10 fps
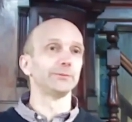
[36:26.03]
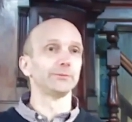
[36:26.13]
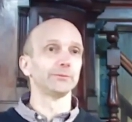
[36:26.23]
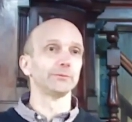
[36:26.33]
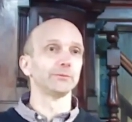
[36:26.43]

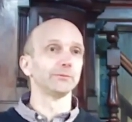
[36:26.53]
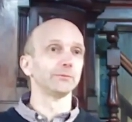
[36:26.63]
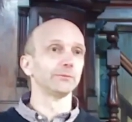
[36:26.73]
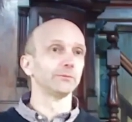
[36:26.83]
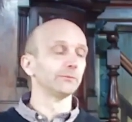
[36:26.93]

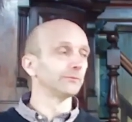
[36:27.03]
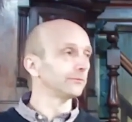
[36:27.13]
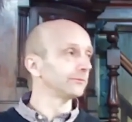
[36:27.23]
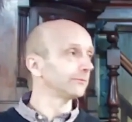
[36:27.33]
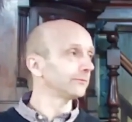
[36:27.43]

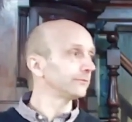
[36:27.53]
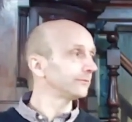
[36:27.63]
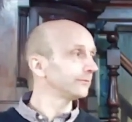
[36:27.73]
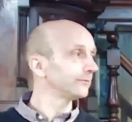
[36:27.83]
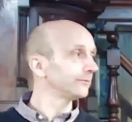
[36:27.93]

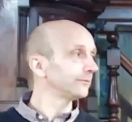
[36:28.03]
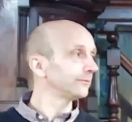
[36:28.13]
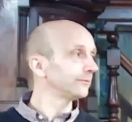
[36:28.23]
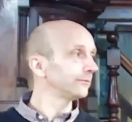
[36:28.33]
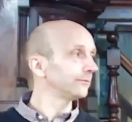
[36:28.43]

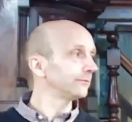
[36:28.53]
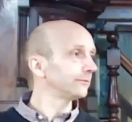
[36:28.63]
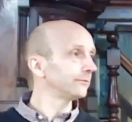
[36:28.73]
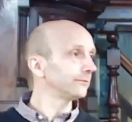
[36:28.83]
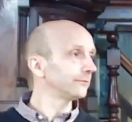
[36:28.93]

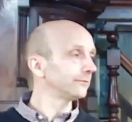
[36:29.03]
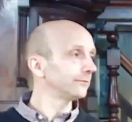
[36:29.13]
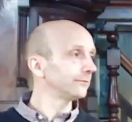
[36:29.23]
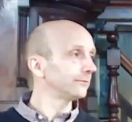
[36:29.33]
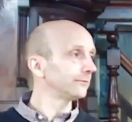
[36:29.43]

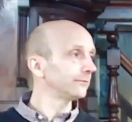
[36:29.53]
Nothing is said.